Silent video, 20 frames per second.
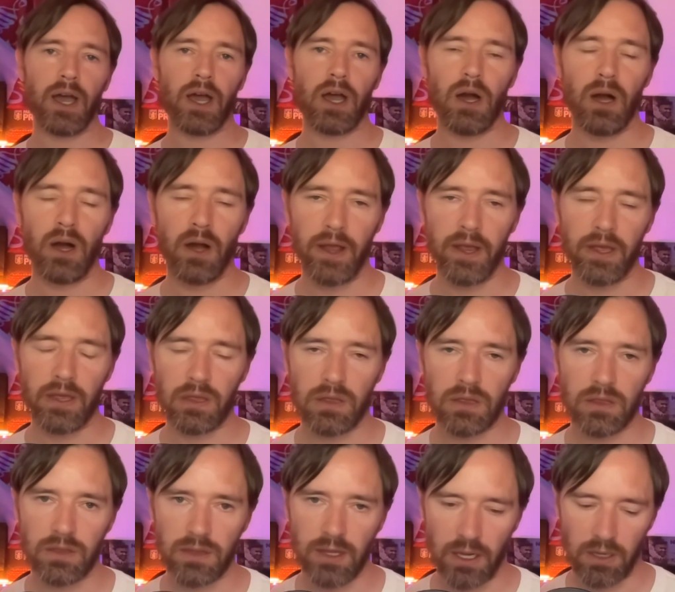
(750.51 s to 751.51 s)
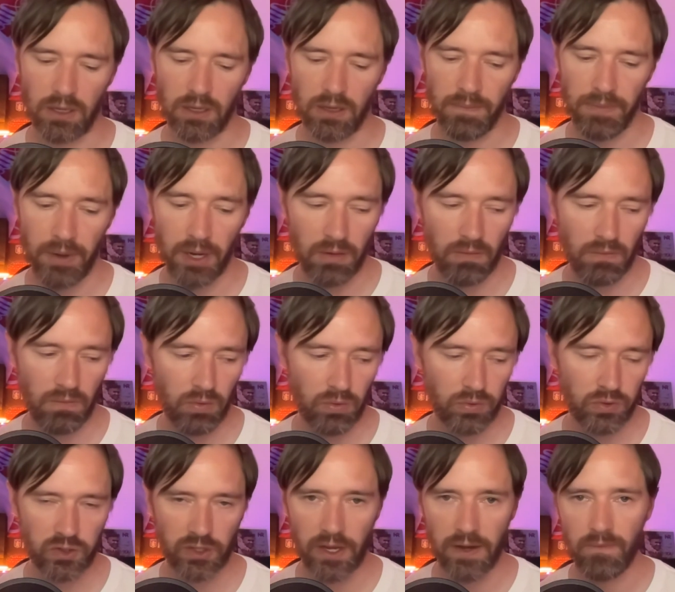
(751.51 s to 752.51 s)
I think. But we'll
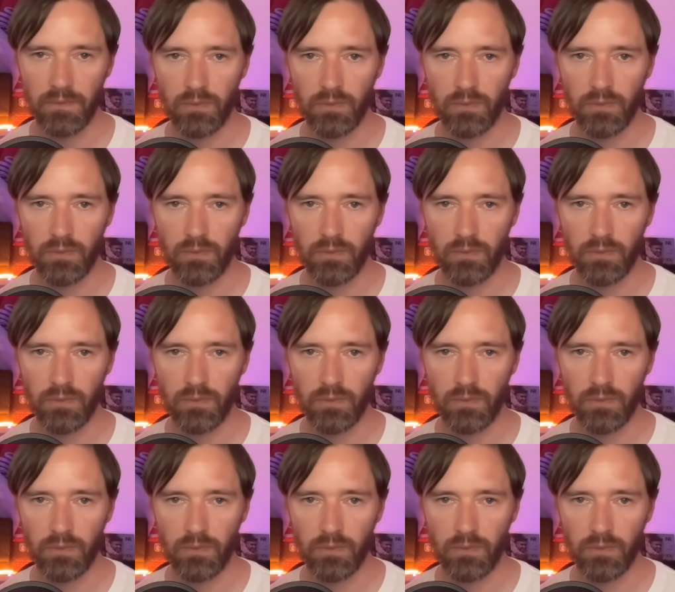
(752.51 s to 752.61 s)
see.